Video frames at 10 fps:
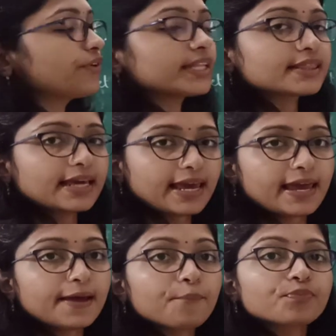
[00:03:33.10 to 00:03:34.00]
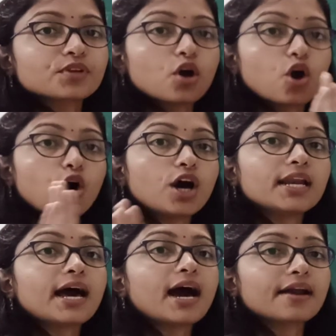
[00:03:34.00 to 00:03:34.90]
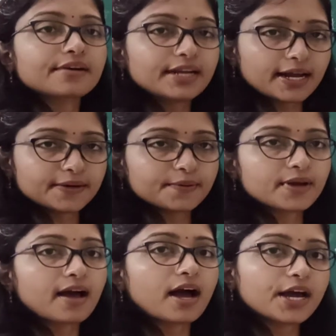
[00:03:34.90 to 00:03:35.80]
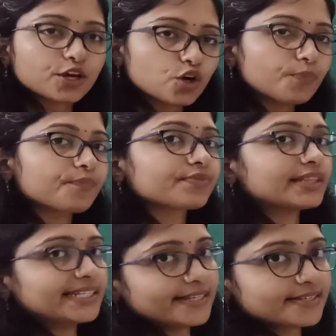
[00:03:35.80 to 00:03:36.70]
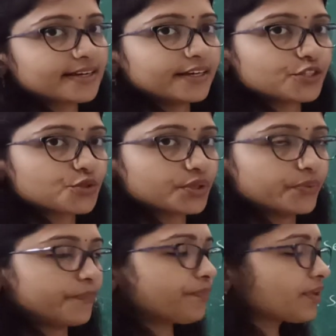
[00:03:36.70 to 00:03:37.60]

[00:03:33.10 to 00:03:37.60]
with A, all are done. I hope this is clear to you.